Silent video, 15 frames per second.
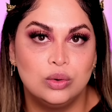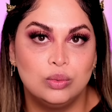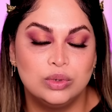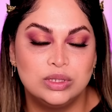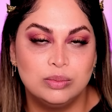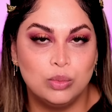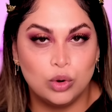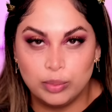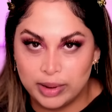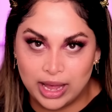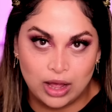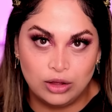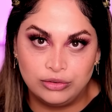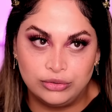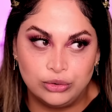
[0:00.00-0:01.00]
was more
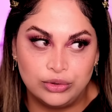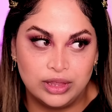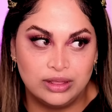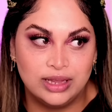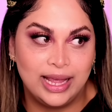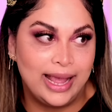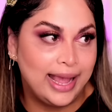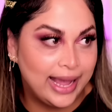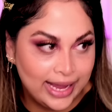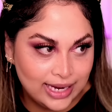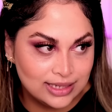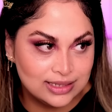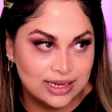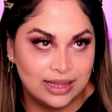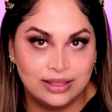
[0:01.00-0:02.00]
powerful than the
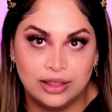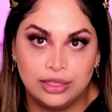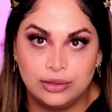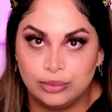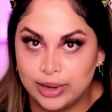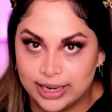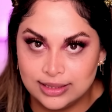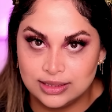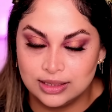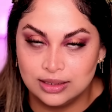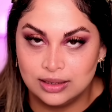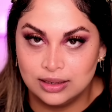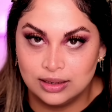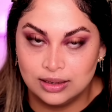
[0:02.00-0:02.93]
hate and the threat